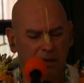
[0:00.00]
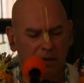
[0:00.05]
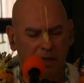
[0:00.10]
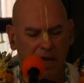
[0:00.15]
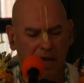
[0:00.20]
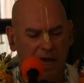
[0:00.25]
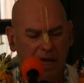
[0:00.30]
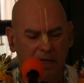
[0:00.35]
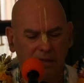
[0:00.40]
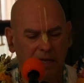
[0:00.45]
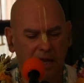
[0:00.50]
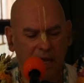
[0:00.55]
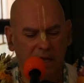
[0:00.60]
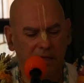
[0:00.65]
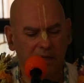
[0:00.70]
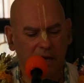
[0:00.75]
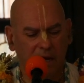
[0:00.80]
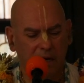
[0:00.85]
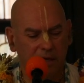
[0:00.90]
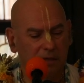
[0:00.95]

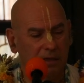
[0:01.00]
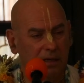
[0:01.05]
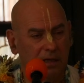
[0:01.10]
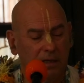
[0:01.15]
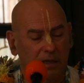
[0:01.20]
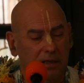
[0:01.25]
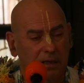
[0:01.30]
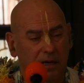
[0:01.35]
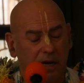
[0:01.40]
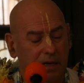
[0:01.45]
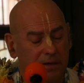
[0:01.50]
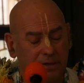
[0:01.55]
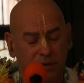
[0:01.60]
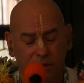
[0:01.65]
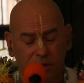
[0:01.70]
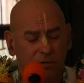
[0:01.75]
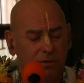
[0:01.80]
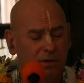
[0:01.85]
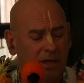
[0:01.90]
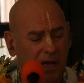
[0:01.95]
and our
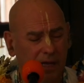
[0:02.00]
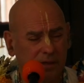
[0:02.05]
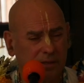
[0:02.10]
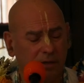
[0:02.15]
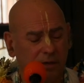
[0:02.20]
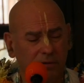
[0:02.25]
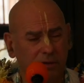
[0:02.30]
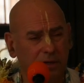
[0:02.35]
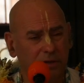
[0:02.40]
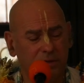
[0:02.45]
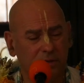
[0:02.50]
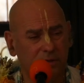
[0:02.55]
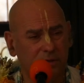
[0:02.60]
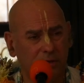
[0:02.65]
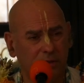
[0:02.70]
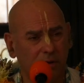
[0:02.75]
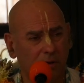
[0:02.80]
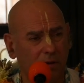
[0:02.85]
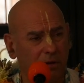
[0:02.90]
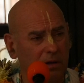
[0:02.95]
duty as conditioned
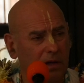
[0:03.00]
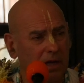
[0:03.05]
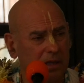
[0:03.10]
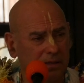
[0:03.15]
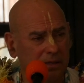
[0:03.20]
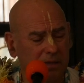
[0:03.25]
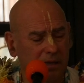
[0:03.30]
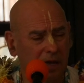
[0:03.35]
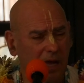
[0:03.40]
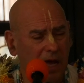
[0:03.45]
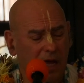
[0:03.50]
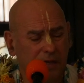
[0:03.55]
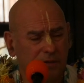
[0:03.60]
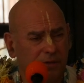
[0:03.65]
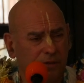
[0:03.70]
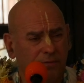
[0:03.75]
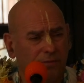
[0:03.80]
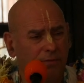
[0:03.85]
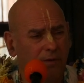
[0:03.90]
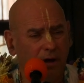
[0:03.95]
souls is
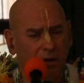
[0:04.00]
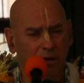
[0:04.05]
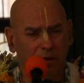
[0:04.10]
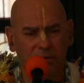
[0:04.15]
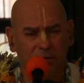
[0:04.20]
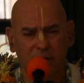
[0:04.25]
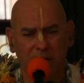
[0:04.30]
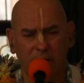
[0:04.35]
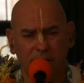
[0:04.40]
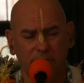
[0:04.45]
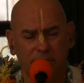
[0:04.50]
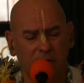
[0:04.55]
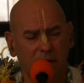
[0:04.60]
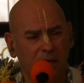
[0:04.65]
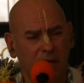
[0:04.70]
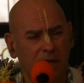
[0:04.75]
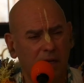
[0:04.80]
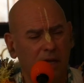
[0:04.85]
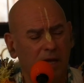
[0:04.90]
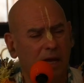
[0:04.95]
to follow them,
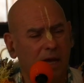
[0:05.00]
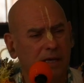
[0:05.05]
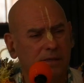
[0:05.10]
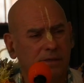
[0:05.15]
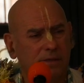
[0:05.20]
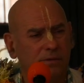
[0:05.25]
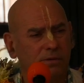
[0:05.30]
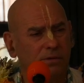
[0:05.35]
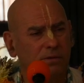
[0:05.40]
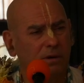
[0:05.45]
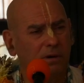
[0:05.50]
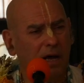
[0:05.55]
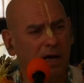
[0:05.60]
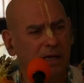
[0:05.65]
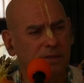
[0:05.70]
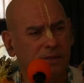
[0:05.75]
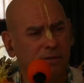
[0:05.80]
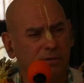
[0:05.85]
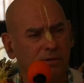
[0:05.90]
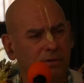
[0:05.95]
as
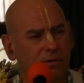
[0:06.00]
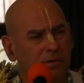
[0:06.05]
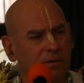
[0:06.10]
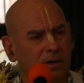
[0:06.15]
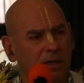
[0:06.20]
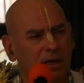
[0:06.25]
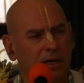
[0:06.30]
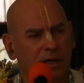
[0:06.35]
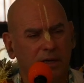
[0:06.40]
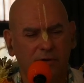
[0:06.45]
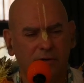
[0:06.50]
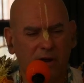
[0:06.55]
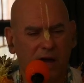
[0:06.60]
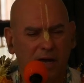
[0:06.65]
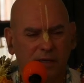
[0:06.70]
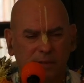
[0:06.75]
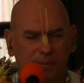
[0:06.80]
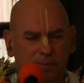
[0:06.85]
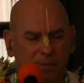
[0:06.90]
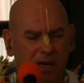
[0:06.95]
to
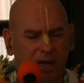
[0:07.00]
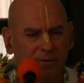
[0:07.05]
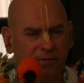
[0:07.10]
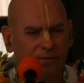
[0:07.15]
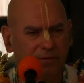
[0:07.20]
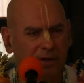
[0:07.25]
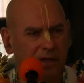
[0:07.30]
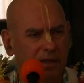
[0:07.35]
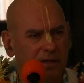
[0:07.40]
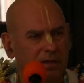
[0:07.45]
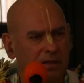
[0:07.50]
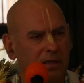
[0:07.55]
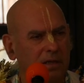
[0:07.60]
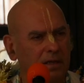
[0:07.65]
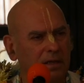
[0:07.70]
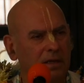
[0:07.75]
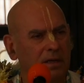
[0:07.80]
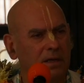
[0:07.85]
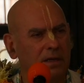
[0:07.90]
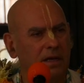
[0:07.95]
grasp their feet,
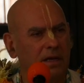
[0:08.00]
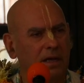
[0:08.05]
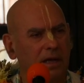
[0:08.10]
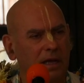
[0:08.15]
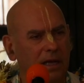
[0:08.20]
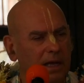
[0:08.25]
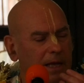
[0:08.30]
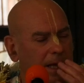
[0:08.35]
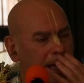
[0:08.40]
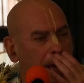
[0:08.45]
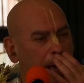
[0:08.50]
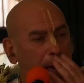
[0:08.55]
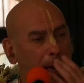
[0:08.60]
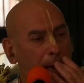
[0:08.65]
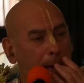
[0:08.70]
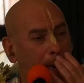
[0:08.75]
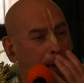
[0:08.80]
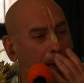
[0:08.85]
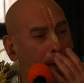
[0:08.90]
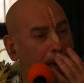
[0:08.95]

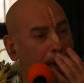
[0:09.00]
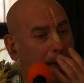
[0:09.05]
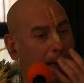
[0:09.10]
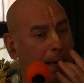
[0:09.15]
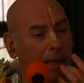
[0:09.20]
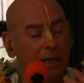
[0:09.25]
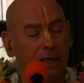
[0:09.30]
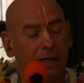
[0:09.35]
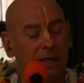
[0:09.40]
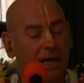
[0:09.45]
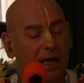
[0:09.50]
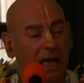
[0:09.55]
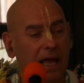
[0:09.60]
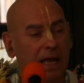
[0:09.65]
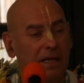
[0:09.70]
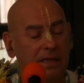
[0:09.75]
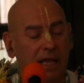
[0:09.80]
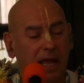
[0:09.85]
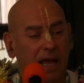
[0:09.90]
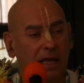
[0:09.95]

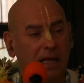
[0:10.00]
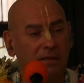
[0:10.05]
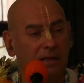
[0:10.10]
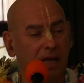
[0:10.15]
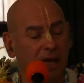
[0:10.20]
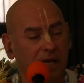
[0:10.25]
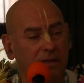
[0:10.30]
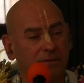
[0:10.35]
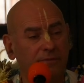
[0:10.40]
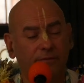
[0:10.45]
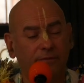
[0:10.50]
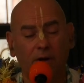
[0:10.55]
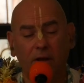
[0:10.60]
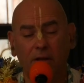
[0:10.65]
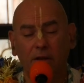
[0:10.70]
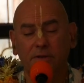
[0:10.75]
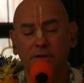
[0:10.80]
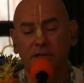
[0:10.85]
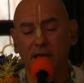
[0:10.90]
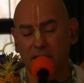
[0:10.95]
and
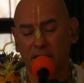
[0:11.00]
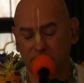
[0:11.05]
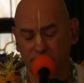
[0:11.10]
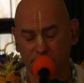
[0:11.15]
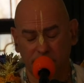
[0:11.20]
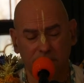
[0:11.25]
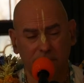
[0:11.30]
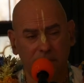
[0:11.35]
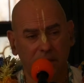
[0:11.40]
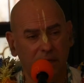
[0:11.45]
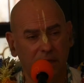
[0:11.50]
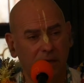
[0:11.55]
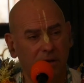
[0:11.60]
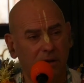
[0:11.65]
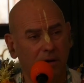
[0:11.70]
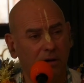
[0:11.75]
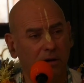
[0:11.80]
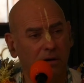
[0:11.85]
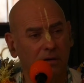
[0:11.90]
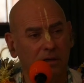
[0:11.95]
follow them. You
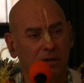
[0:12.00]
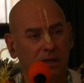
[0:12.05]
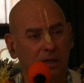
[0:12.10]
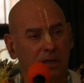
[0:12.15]
know,